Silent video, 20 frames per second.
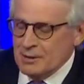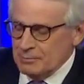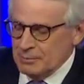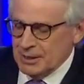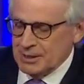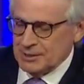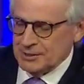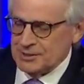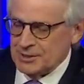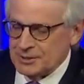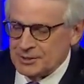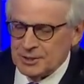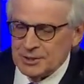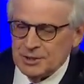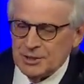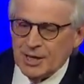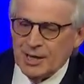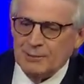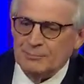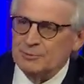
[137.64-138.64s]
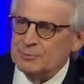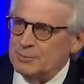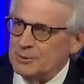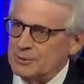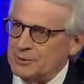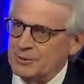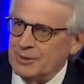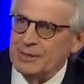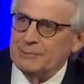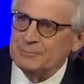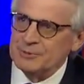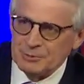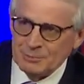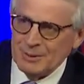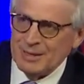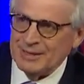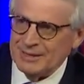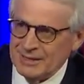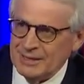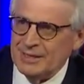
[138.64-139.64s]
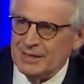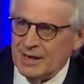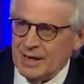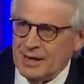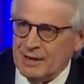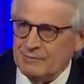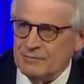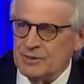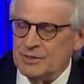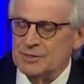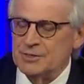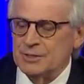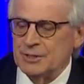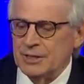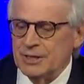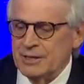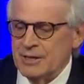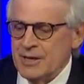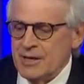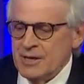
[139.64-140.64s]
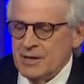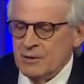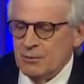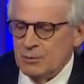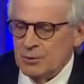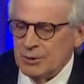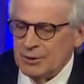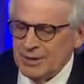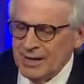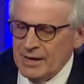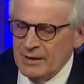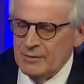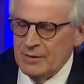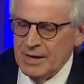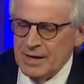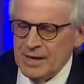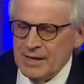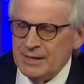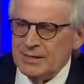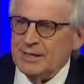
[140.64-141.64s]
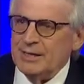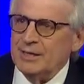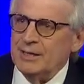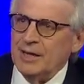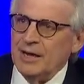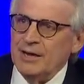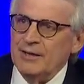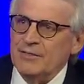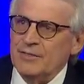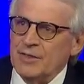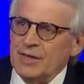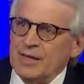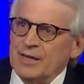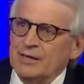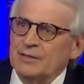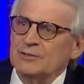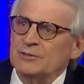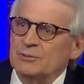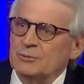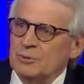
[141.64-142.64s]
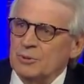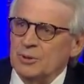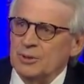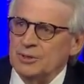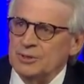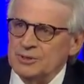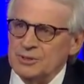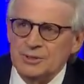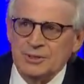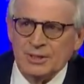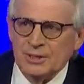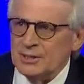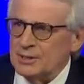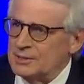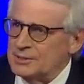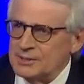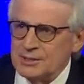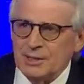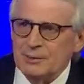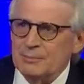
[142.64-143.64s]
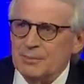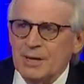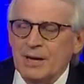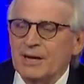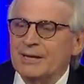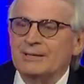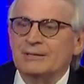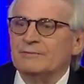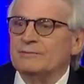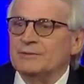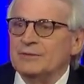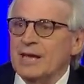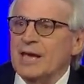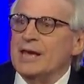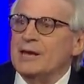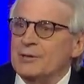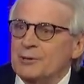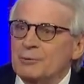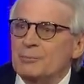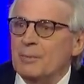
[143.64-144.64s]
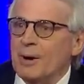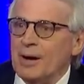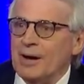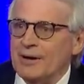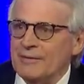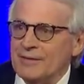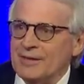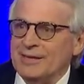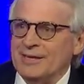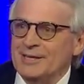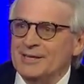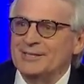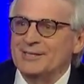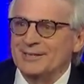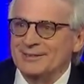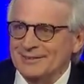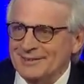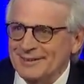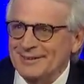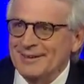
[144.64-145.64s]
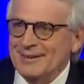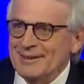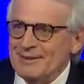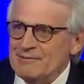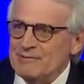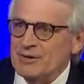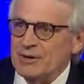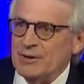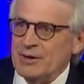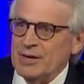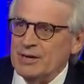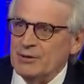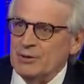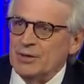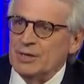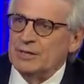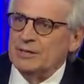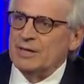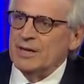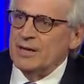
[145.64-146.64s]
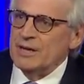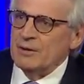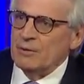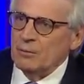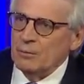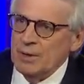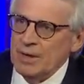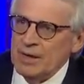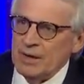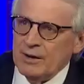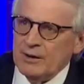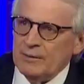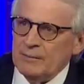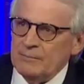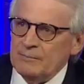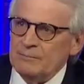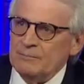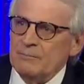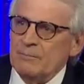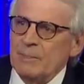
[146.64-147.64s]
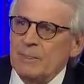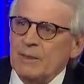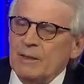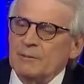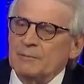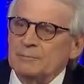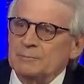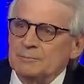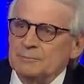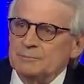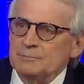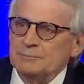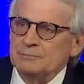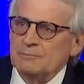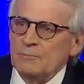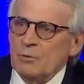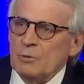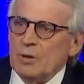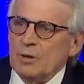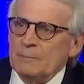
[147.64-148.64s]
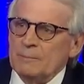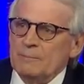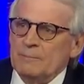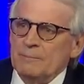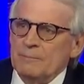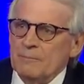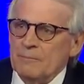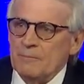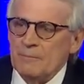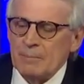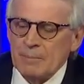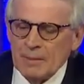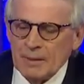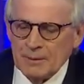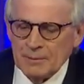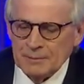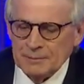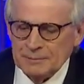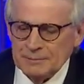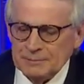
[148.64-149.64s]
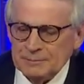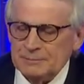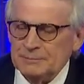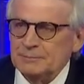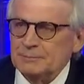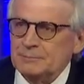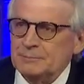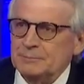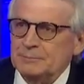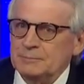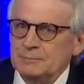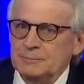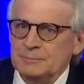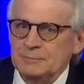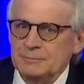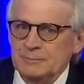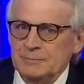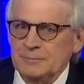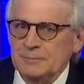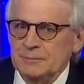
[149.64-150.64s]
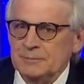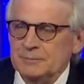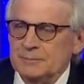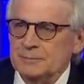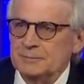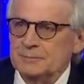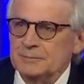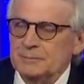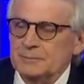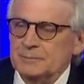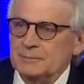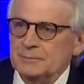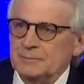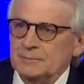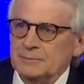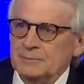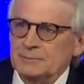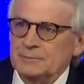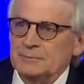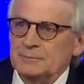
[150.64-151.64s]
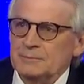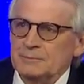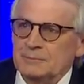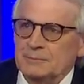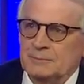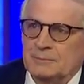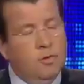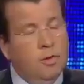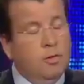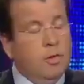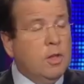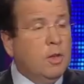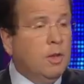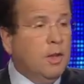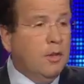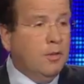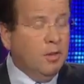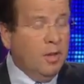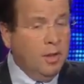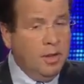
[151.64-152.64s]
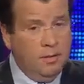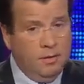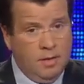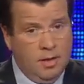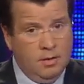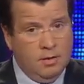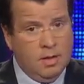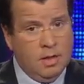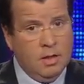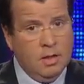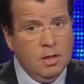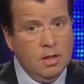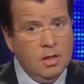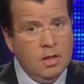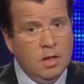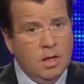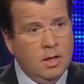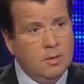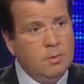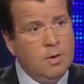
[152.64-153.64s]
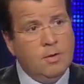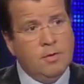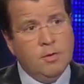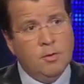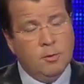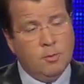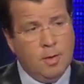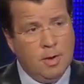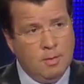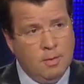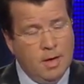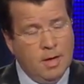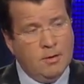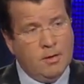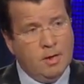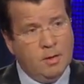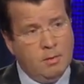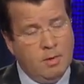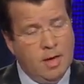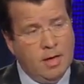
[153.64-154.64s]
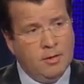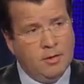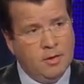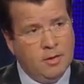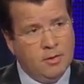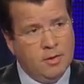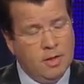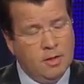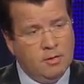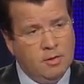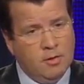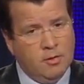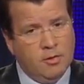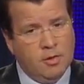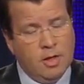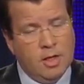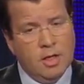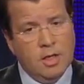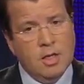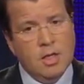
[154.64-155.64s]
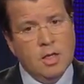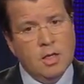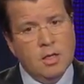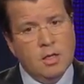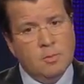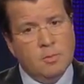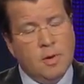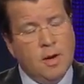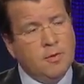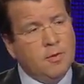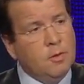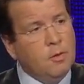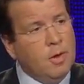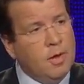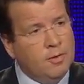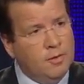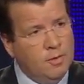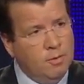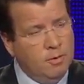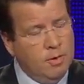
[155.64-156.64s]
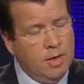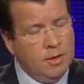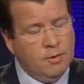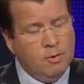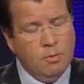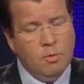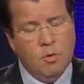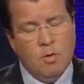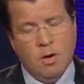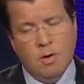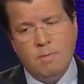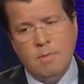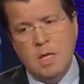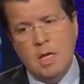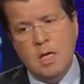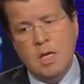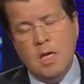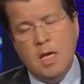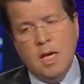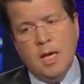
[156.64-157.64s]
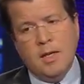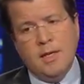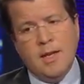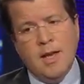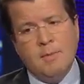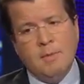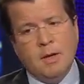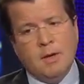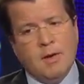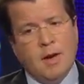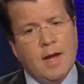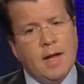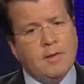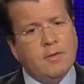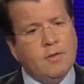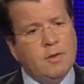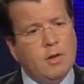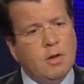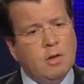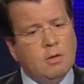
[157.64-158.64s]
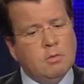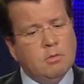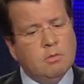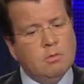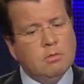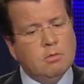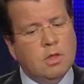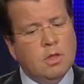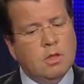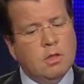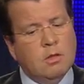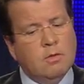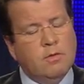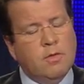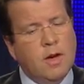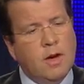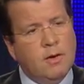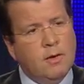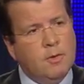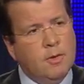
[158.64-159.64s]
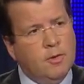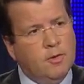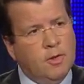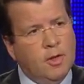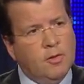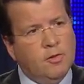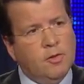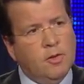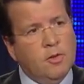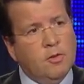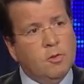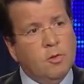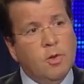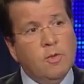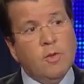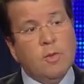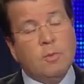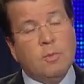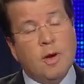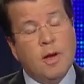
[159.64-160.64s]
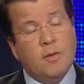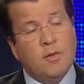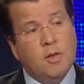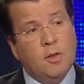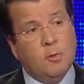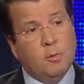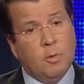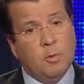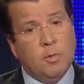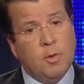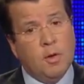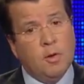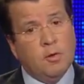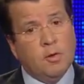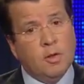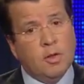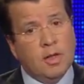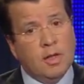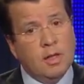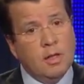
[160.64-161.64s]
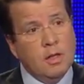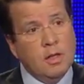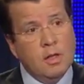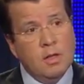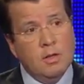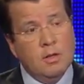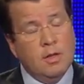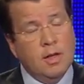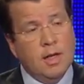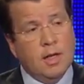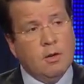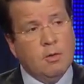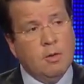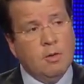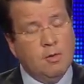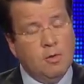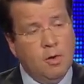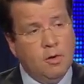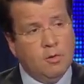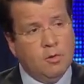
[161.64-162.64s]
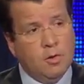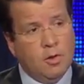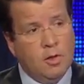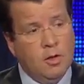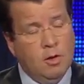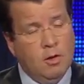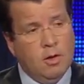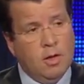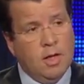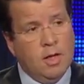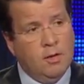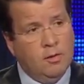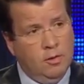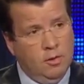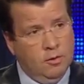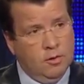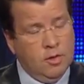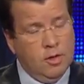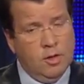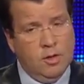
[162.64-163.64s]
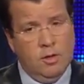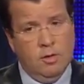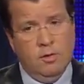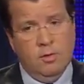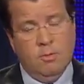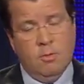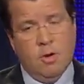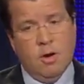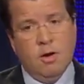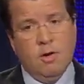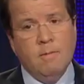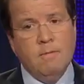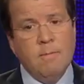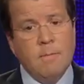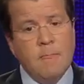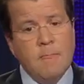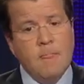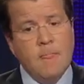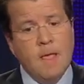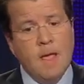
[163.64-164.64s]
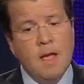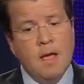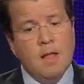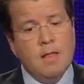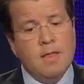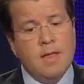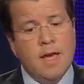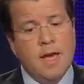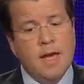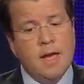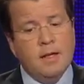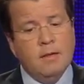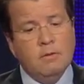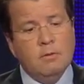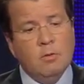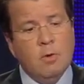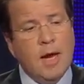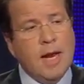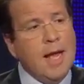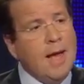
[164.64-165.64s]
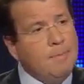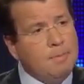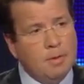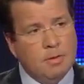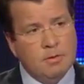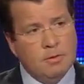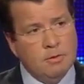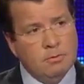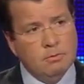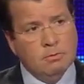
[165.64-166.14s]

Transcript: because it's a jobs program. Spending, obviously. We're now heading, I think, towards some kind of denouement that isn't very good. When you say not very good, you're arguing if Republicans remain resistant to revenues, even though they say they've given on revenues by raising rates, as they just did. The president wants them to raise them more. And Democrats are very resistant to even the president's proposal to tinker with Social Security, as he's going to do tomorrow. Then what happens?